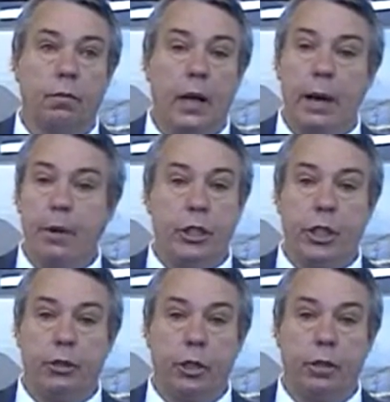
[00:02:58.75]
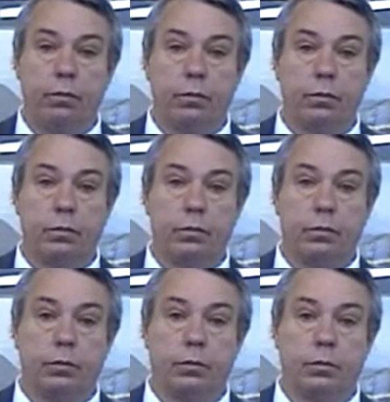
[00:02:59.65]
How much is it?
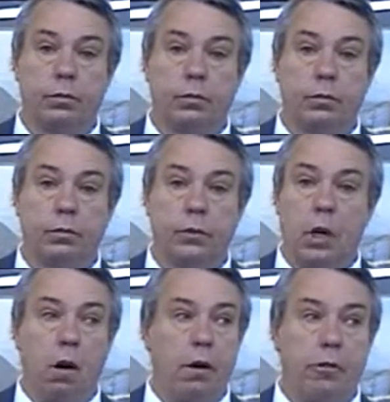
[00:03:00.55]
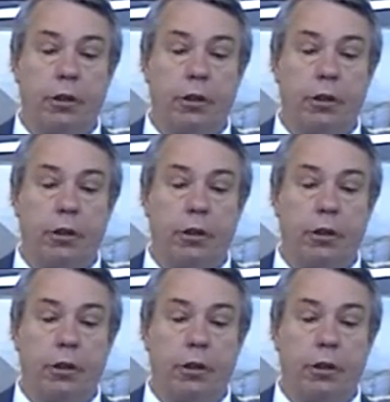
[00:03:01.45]
Not hard to